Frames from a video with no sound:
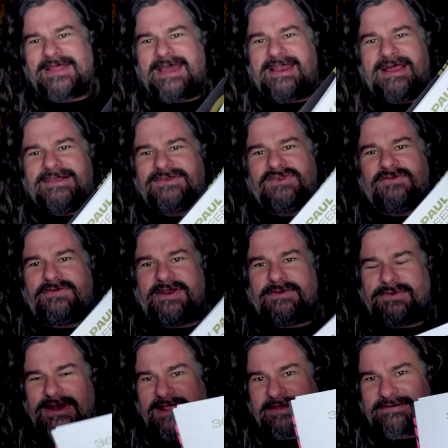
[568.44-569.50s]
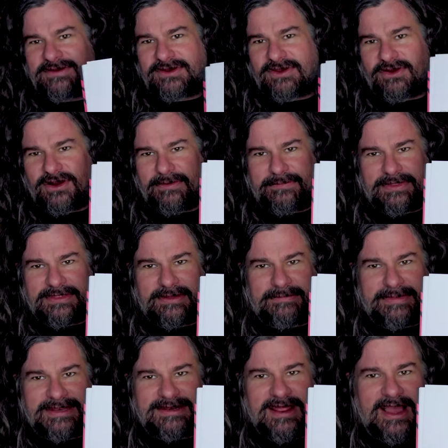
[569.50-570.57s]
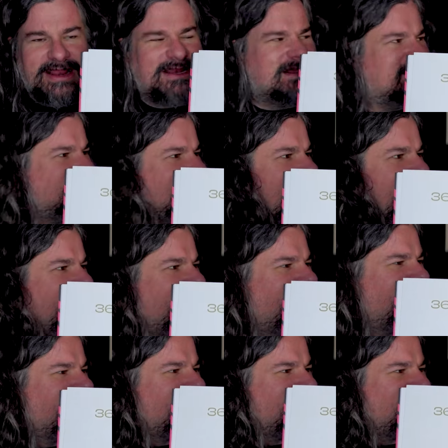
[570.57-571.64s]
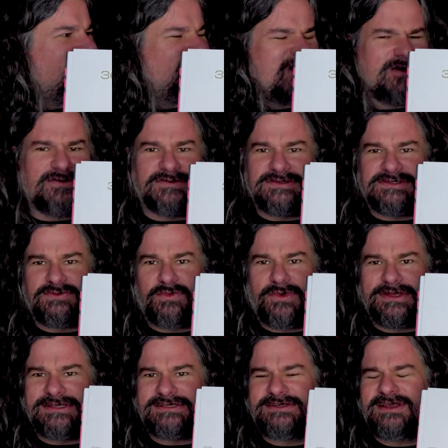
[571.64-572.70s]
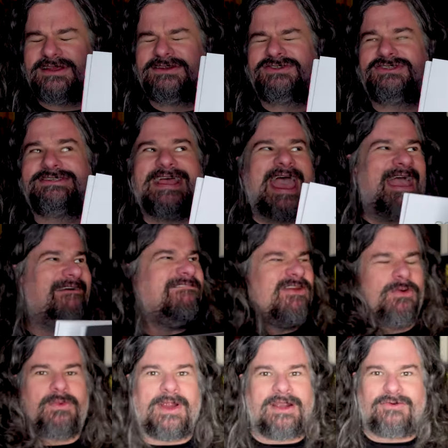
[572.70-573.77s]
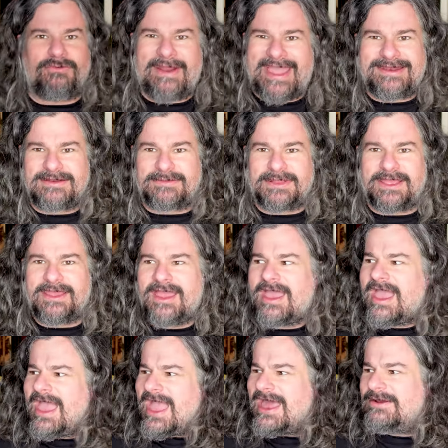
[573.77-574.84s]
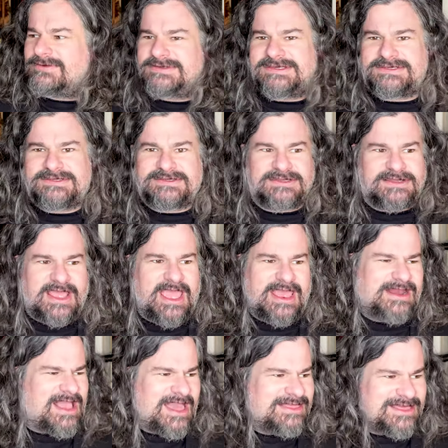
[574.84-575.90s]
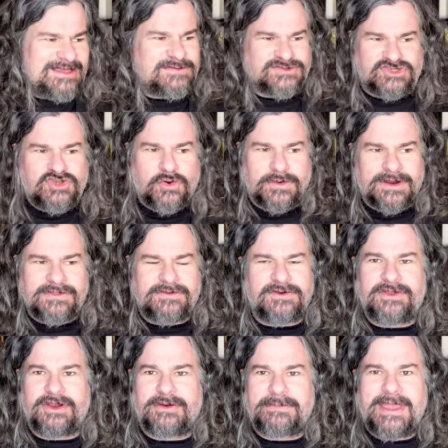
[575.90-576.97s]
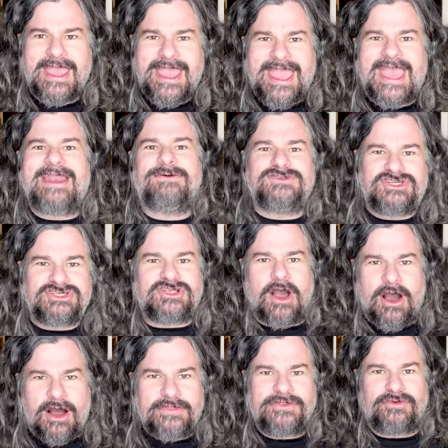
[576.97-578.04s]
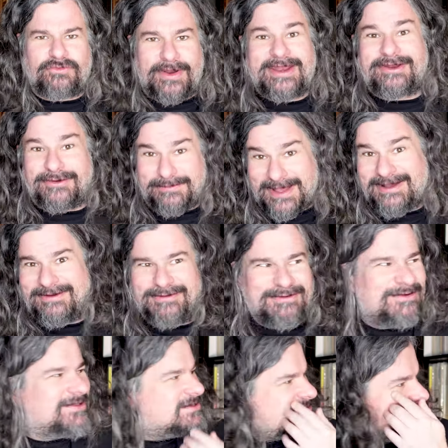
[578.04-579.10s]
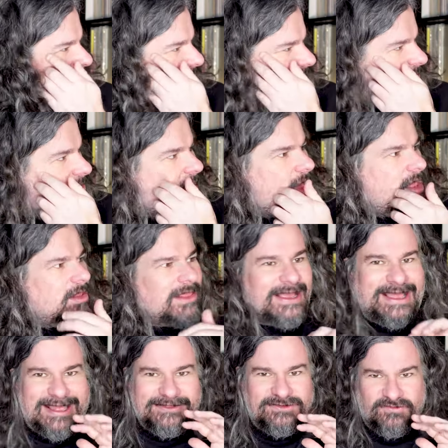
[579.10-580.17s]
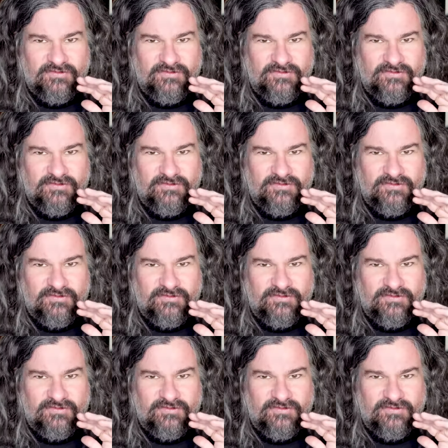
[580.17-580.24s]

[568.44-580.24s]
and it's so funny, when I lived in Europe in the mid-90s, me and Mrs. Jones was just everywhere randomly. And it was this, and I think he was touring through Europe, and it was just on the radio, back when we were listening to radio, like